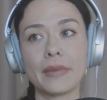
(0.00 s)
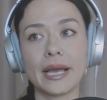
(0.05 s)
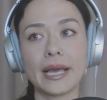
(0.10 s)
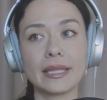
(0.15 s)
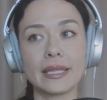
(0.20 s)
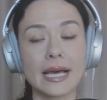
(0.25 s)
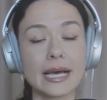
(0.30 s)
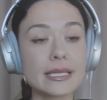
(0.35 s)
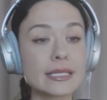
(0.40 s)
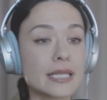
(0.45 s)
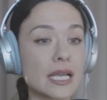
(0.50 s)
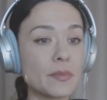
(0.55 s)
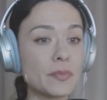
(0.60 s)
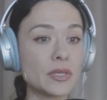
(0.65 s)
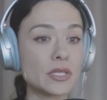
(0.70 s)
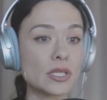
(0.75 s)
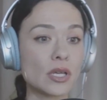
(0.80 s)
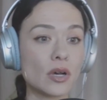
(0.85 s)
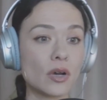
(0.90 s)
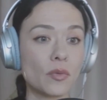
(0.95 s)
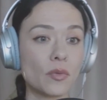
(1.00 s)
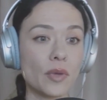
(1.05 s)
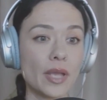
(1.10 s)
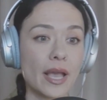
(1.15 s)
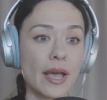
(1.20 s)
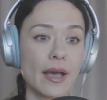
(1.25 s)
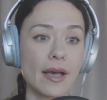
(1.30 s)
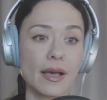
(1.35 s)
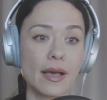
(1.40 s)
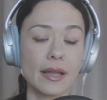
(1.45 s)
my last episode,
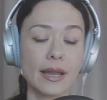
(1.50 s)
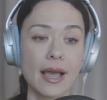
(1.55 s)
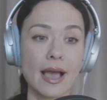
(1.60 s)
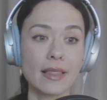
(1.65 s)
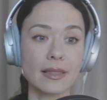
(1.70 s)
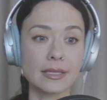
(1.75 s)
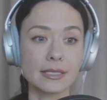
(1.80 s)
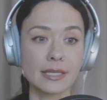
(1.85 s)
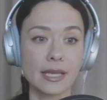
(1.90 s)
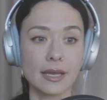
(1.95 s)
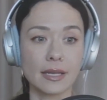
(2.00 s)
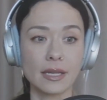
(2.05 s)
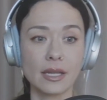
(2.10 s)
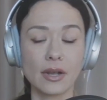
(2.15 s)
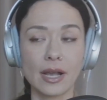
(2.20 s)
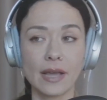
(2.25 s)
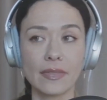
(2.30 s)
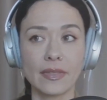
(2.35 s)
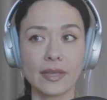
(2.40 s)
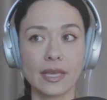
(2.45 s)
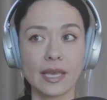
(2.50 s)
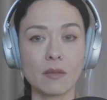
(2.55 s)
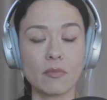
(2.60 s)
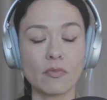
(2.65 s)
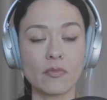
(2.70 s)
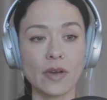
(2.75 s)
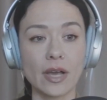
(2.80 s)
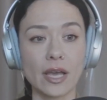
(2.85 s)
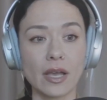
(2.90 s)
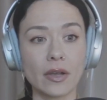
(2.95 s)
we had Alison here at the
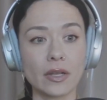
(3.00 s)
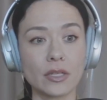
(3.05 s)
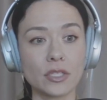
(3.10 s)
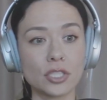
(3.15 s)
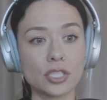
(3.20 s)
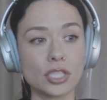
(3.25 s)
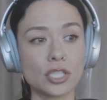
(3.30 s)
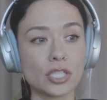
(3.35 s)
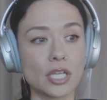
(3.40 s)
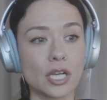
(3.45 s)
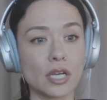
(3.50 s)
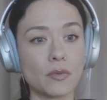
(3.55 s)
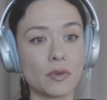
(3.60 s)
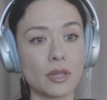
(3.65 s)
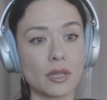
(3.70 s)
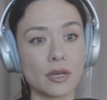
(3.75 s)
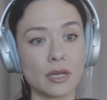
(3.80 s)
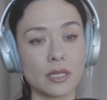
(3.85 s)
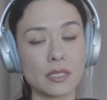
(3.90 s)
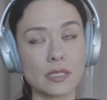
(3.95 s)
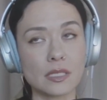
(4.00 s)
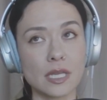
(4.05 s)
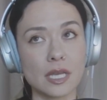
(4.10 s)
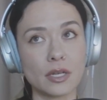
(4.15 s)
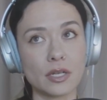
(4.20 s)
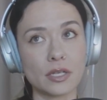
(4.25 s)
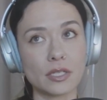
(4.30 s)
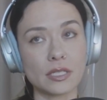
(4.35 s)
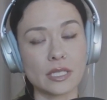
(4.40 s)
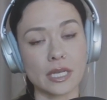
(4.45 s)
campfire, and she shared with us
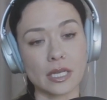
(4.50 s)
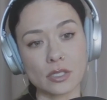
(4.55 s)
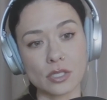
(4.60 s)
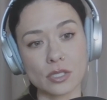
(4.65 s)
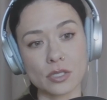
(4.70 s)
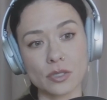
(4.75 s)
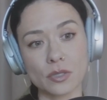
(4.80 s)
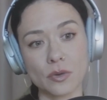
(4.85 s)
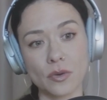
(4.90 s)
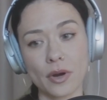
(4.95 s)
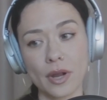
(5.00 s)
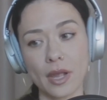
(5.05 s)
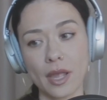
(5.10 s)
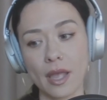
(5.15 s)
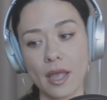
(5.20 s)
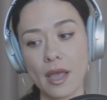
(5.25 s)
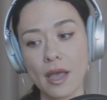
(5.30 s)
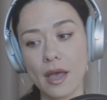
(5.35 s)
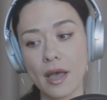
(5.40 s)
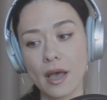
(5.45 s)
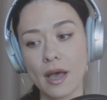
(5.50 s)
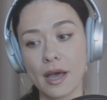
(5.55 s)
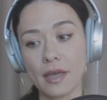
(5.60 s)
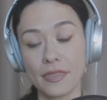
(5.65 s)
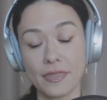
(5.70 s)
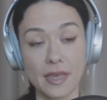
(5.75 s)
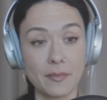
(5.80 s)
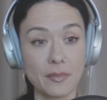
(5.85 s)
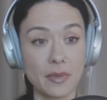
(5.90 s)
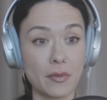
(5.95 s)
in her second story
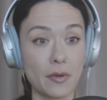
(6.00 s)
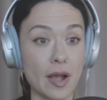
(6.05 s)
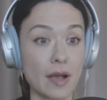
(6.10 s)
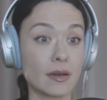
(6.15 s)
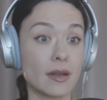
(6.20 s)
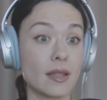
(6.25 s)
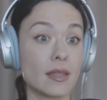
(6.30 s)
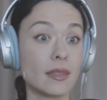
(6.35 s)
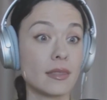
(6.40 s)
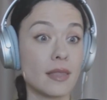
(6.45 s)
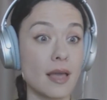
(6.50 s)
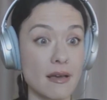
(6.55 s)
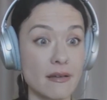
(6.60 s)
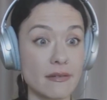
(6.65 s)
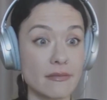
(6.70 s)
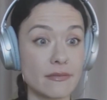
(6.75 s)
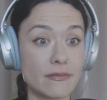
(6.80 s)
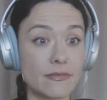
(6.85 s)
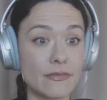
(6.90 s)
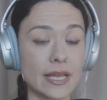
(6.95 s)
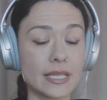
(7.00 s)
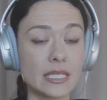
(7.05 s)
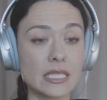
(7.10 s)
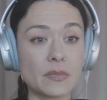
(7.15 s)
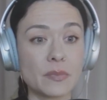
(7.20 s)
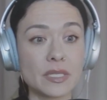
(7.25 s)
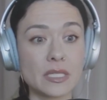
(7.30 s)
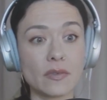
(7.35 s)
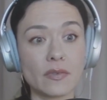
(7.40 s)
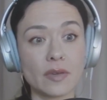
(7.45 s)
a theme around love, and
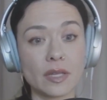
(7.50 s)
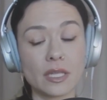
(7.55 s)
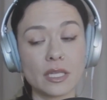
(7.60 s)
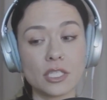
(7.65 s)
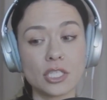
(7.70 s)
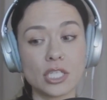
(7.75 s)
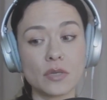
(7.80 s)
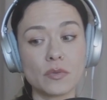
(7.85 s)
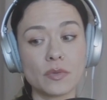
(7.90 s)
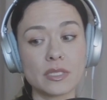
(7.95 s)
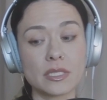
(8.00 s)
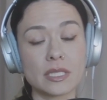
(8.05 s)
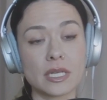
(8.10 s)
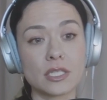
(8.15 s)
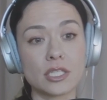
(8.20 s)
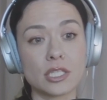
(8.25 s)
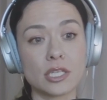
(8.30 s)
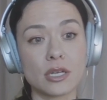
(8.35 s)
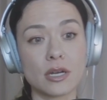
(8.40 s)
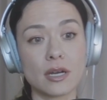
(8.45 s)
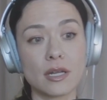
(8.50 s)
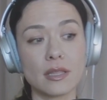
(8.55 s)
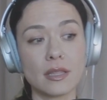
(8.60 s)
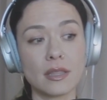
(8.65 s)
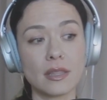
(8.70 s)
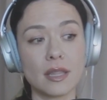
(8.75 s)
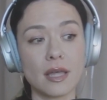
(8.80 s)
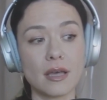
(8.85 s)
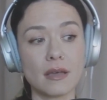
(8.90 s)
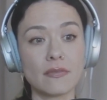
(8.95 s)
specifically, she was touching
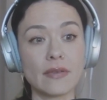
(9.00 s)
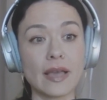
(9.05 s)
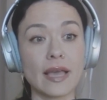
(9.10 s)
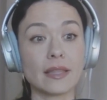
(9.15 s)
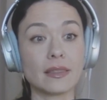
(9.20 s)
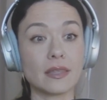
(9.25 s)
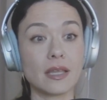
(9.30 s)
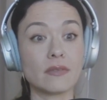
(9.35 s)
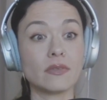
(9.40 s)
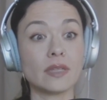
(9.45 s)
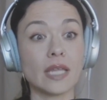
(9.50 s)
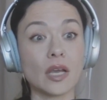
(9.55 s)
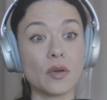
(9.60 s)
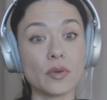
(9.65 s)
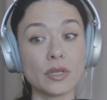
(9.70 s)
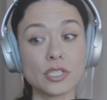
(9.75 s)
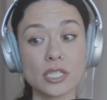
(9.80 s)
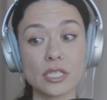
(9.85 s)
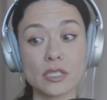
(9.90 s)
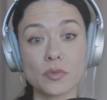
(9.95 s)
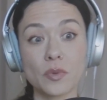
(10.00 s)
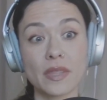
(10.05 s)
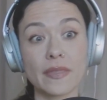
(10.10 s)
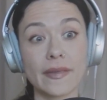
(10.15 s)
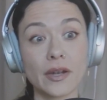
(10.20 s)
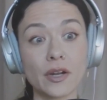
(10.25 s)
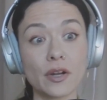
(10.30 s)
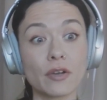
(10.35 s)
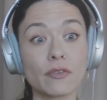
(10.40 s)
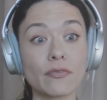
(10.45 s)
on love and love languages
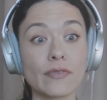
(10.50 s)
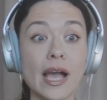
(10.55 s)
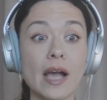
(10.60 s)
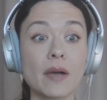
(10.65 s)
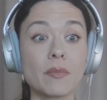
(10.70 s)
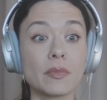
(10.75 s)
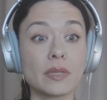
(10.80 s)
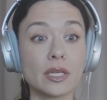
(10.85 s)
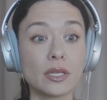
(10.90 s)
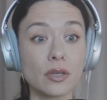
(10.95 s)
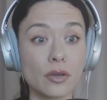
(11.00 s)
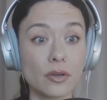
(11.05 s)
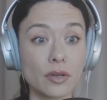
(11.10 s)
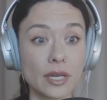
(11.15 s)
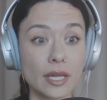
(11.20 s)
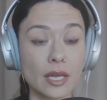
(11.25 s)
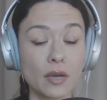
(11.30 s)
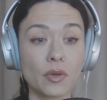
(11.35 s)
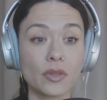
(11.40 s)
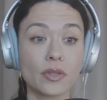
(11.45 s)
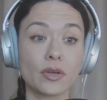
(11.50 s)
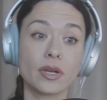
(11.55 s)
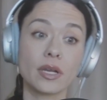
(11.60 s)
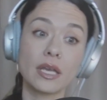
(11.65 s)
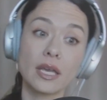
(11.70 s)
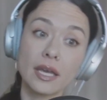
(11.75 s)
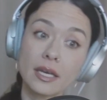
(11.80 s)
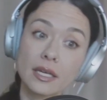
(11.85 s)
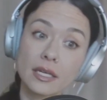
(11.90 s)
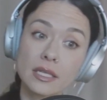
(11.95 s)
within her family unit, with her
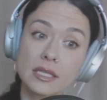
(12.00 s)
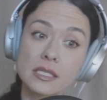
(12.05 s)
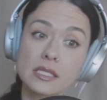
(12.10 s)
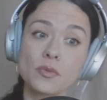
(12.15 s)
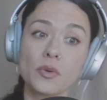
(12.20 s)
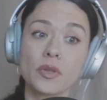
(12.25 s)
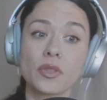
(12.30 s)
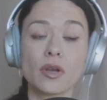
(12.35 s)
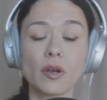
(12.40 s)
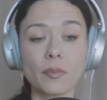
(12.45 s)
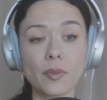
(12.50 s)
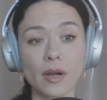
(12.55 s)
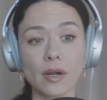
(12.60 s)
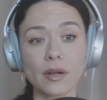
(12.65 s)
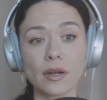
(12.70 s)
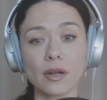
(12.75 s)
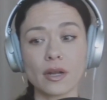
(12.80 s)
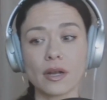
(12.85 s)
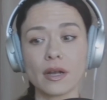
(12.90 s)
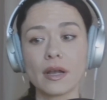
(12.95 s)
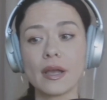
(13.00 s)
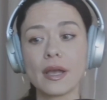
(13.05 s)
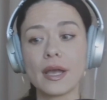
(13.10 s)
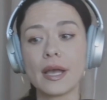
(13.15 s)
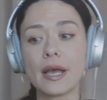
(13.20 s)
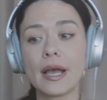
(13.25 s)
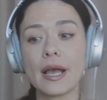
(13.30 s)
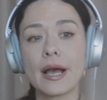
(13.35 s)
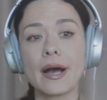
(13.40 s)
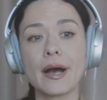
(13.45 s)
kids, with her partner,
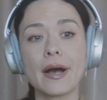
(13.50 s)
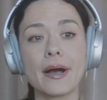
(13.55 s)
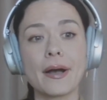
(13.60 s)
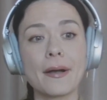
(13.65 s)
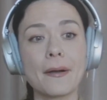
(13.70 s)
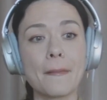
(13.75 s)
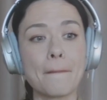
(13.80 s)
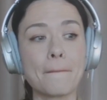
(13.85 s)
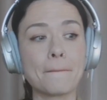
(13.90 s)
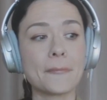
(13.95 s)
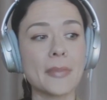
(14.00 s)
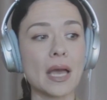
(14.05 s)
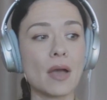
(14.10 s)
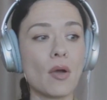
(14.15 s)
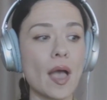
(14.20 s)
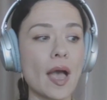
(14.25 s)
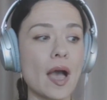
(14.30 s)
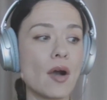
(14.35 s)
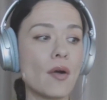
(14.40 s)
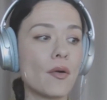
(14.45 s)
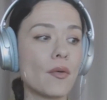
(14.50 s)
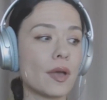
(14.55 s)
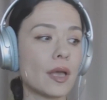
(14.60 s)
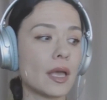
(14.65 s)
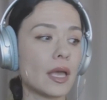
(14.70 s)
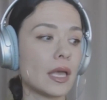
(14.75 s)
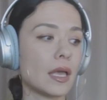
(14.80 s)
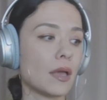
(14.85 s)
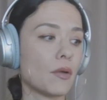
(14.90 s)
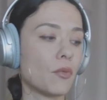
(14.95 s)
and
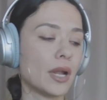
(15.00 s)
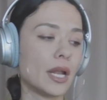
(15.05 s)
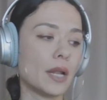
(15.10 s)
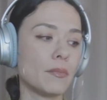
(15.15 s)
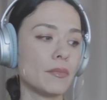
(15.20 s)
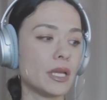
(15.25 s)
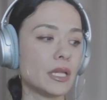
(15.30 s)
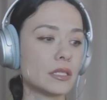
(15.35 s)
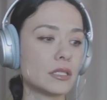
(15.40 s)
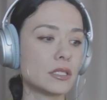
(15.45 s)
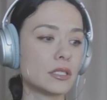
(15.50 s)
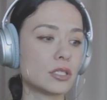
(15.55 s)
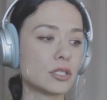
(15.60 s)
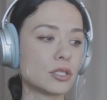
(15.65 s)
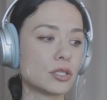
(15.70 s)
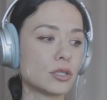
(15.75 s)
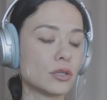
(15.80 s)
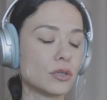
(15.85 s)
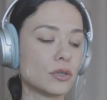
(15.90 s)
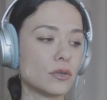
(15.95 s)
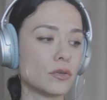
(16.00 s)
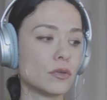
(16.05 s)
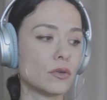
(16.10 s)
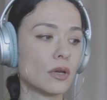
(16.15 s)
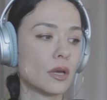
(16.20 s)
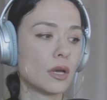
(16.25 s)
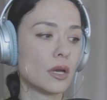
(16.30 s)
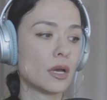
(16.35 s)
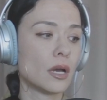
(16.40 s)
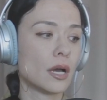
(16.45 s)
what it means to
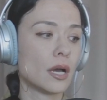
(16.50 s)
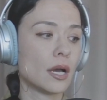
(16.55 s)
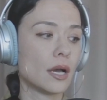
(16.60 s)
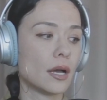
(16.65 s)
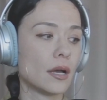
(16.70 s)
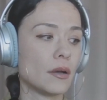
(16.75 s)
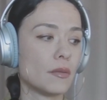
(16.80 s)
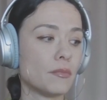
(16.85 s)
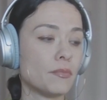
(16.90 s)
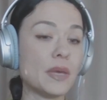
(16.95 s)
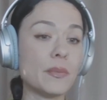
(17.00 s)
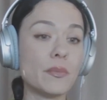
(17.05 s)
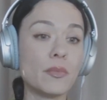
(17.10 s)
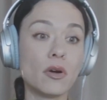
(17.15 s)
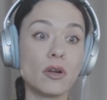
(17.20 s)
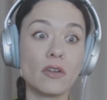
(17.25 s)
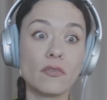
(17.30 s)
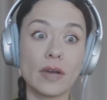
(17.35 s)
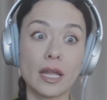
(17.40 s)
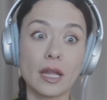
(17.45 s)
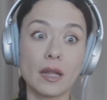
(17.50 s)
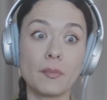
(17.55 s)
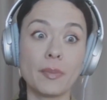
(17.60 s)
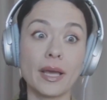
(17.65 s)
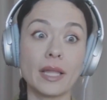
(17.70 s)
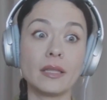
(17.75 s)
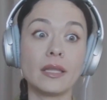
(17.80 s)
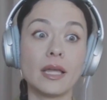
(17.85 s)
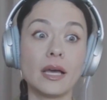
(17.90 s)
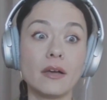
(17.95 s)
be motivated
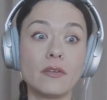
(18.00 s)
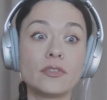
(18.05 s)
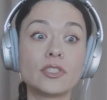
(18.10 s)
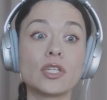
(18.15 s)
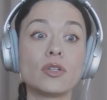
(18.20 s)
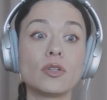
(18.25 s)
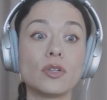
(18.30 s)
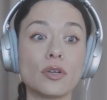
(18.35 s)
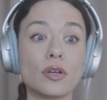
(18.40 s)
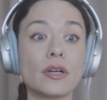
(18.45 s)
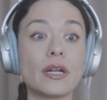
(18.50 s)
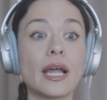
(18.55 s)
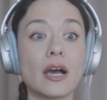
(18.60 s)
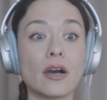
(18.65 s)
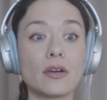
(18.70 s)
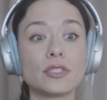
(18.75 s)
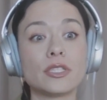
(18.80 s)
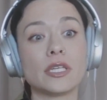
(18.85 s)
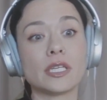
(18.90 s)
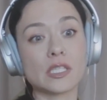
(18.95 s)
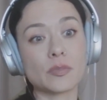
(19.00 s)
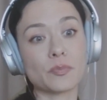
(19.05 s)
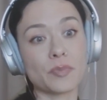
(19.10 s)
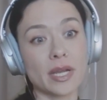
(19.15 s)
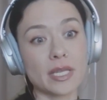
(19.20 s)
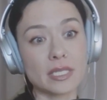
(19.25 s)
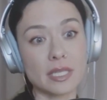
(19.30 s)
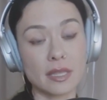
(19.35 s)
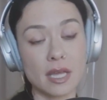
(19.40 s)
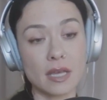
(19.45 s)
by love, to learn how to
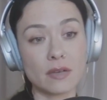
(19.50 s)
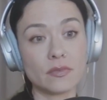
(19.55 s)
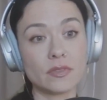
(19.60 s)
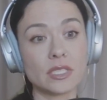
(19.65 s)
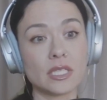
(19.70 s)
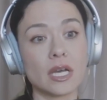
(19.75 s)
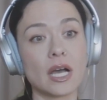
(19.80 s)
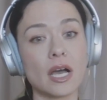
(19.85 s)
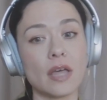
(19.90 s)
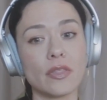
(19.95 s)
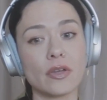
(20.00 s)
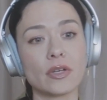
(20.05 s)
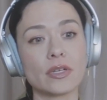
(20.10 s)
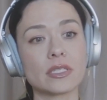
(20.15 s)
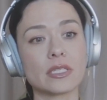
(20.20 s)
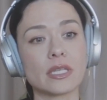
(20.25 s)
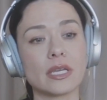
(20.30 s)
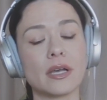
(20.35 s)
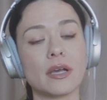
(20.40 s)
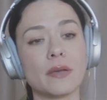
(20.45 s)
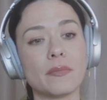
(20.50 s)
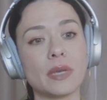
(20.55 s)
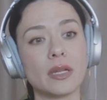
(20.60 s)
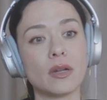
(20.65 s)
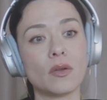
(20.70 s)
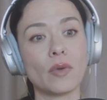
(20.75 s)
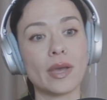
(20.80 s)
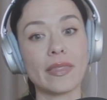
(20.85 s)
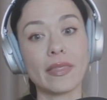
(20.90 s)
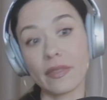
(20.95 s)
express love to others
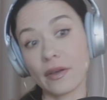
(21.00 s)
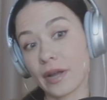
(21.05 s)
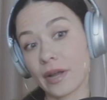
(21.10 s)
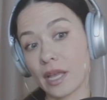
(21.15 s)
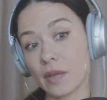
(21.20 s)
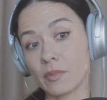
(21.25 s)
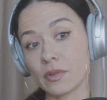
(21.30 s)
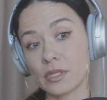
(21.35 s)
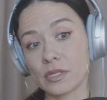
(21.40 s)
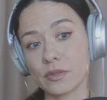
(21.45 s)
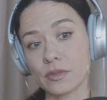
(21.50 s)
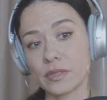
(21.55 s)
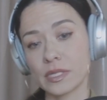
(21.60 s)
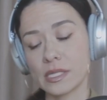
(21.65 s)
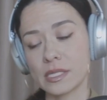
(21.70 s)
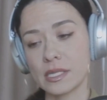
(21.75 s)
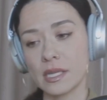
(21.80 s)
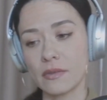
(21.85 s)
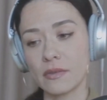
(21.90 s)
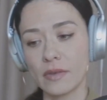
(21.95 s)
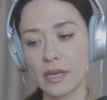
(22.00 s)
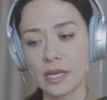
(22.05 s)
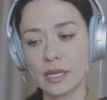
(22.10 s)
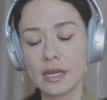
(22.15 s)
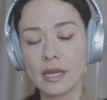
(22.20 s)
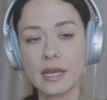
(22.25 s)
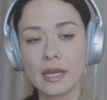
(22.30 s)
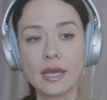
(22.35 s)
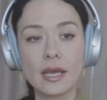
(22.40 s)
in a way that they're able to receive it.